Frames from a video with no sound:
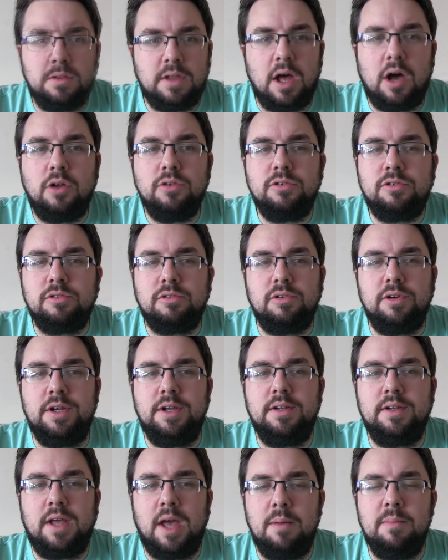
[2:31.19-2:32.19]
Their
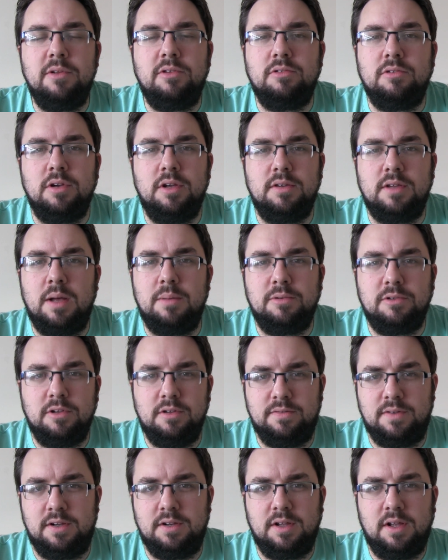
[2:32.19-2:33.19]
on-screen chemistry is
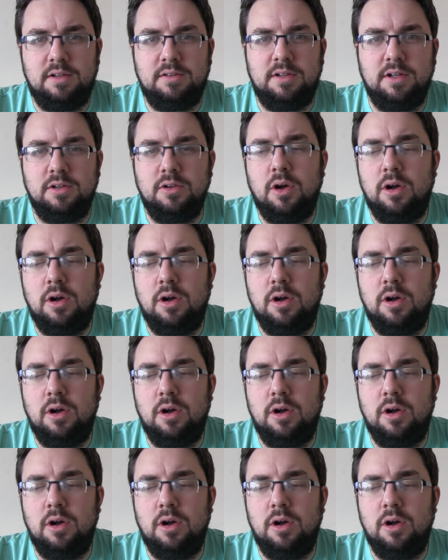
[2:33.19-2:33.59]
absolutely fantastic.